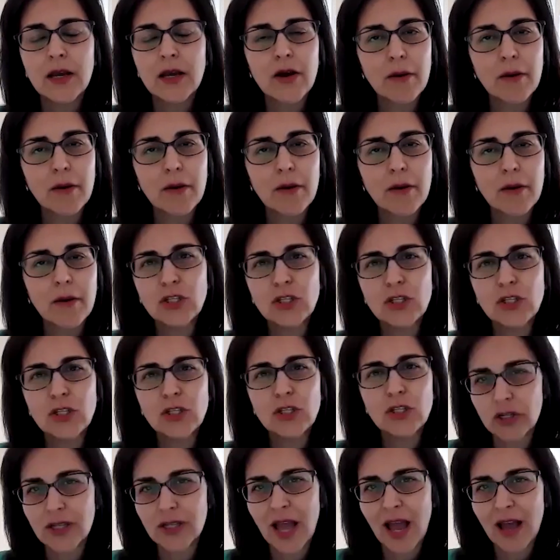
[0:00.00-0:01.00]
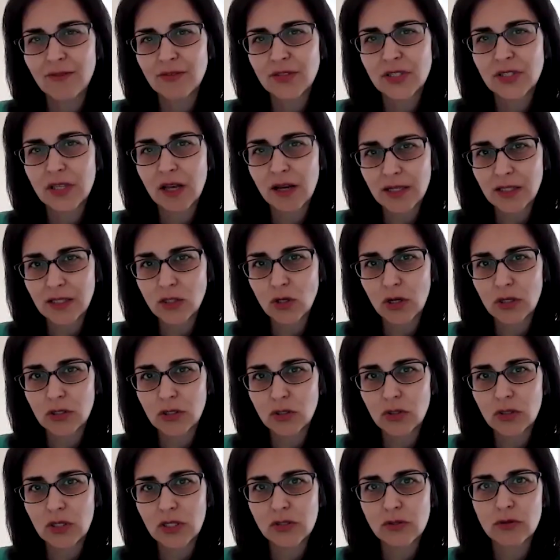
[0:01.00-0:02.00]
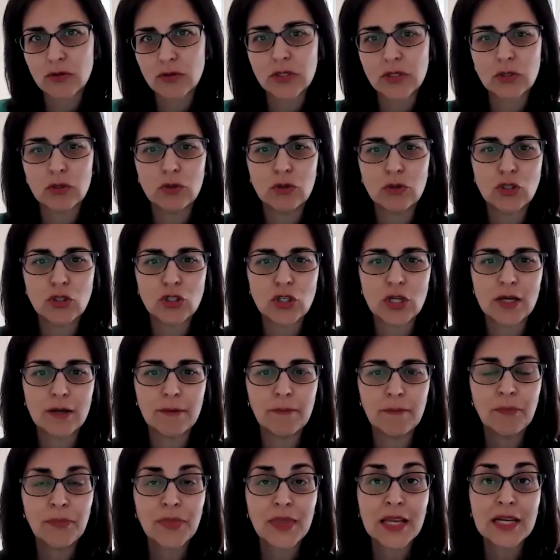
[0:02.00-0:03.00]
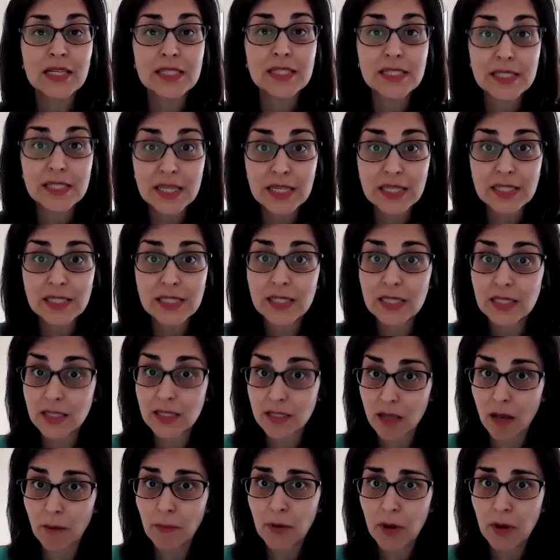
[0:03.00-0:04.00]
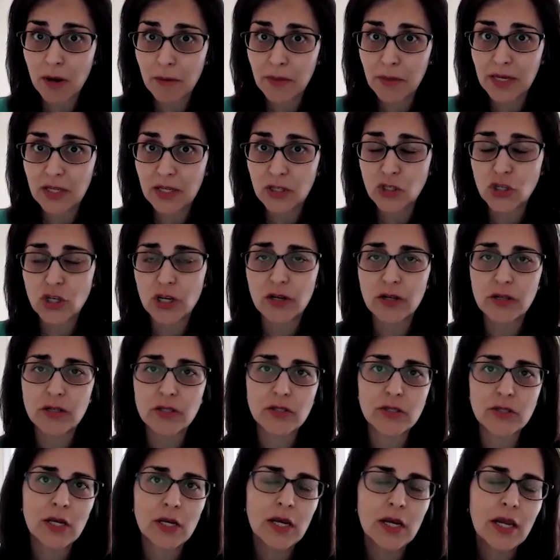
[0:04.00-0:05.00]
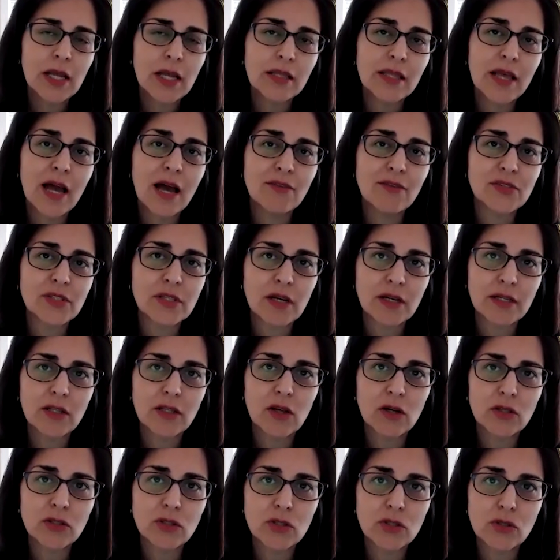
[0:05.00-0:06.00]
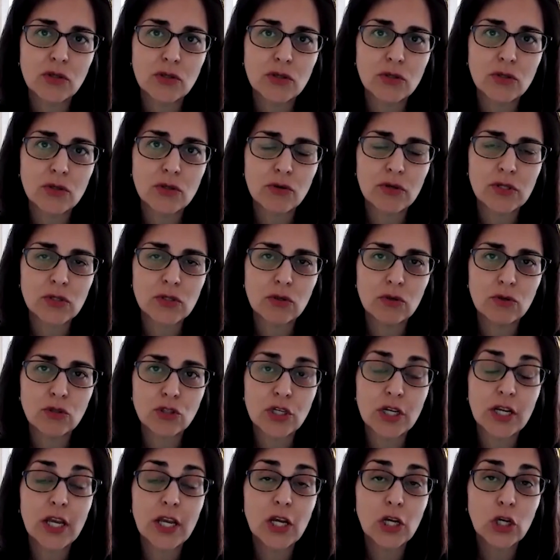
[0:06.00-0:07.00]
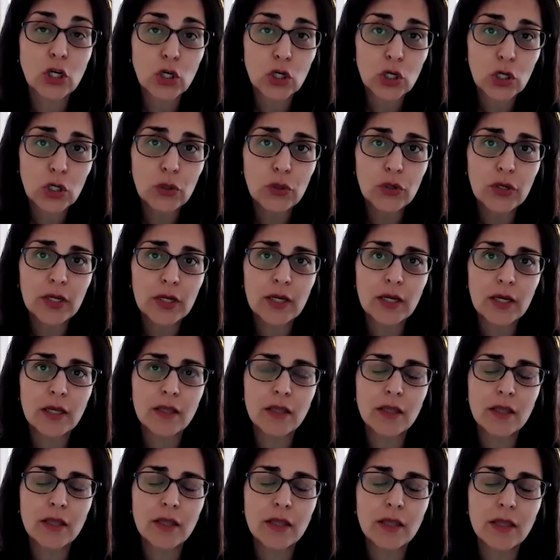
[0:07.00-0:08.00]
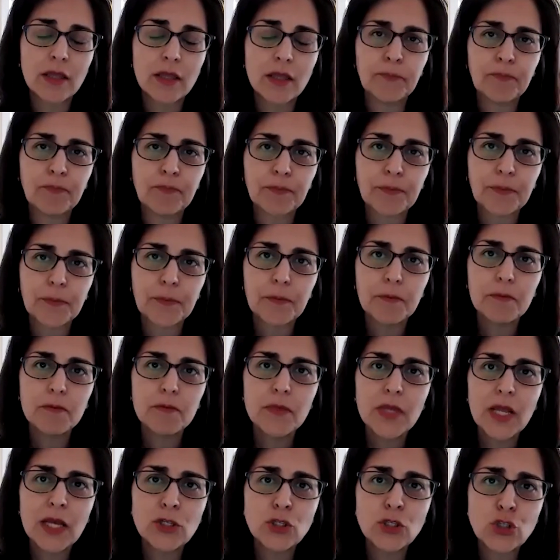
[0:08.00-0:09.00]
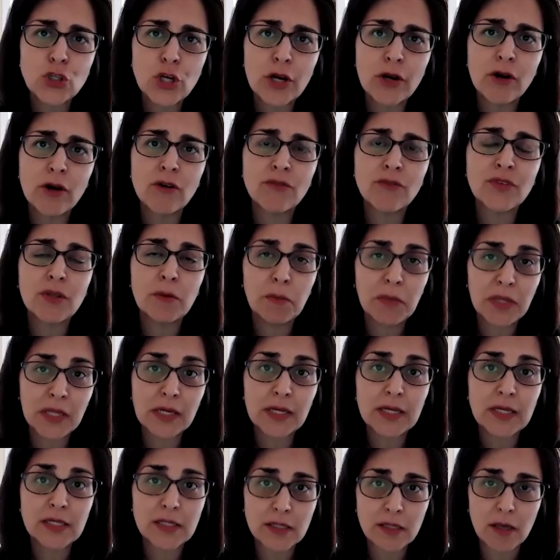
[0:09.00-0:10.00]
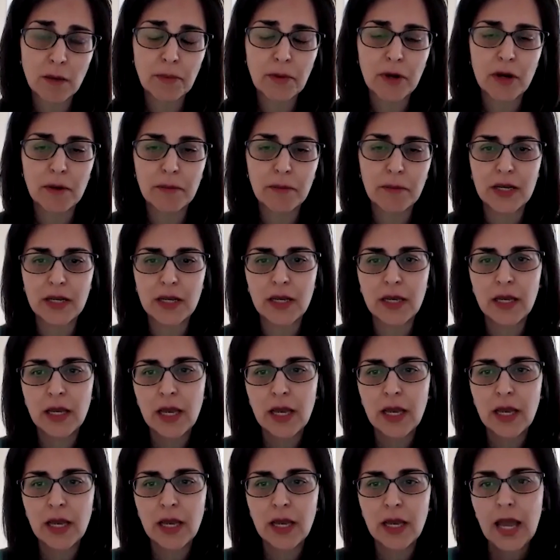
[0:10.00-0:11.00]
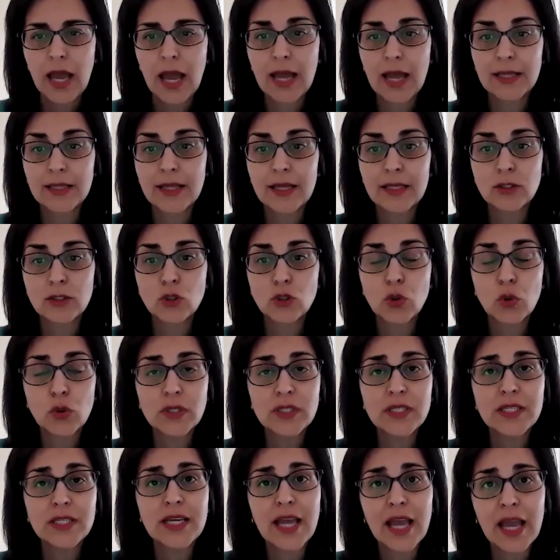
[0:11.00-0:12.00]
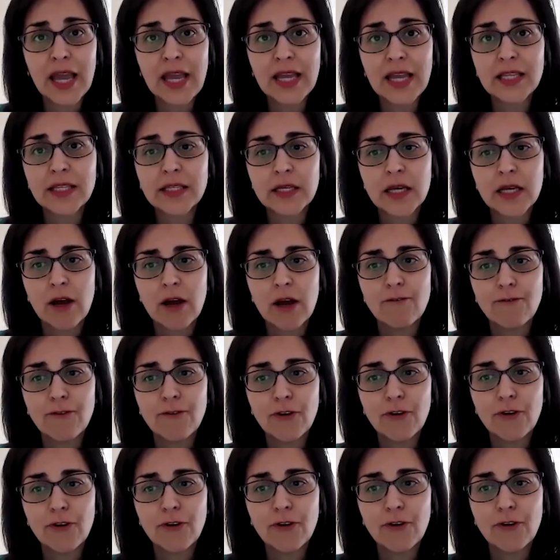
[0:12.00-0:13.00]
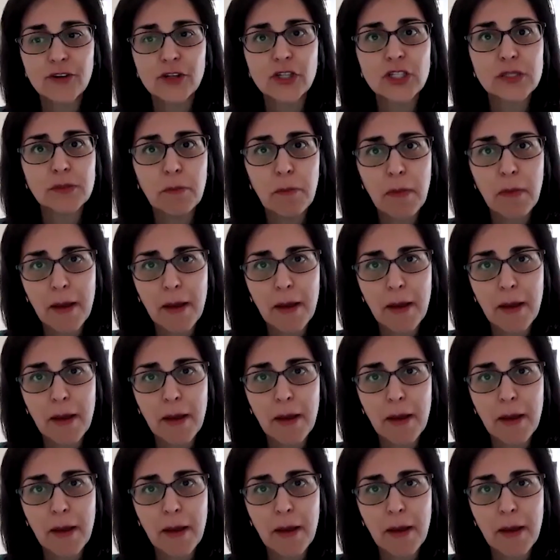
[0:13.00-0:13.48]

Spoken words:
committee chairs that have signed on to this resolution, 60 subcommittee chairs that have signed on to the resolution, including the chair of the Middle East subcommittee, and then 28 Foreign Affairs